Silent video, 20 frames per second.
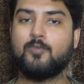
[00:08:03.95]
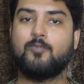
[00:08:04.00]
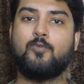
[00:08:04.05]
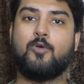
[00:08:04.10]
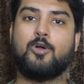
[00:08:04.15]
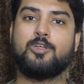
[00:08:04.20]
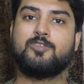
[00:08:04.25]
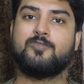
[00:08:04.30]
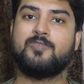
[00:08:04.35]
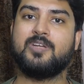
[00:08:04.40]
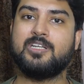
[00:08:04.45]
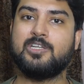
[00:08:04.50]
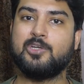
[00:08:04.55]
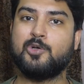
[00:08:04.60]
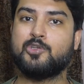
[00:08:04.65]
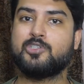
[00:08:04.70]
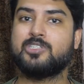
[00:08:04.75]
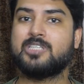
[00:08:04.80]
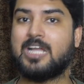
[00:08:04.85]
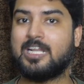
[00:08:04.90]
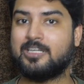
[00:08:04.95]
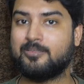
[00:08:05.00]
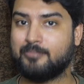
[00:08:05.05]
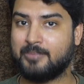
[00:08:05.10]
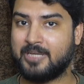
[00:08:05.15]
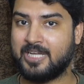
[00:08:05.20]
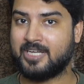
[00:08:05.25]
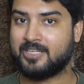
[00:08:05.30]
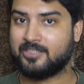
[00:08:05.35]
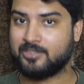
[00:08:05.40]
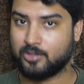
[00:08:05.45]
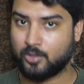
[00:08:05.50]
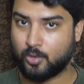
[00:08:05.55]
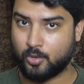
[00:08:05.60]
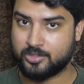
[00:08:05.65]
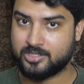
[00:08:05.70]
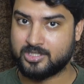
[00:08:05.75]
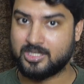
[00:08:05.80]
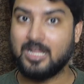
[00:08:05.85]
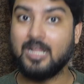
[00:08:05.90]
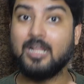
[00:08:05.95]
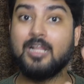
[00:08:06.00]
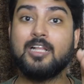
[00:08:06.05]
Watch videos and make notes.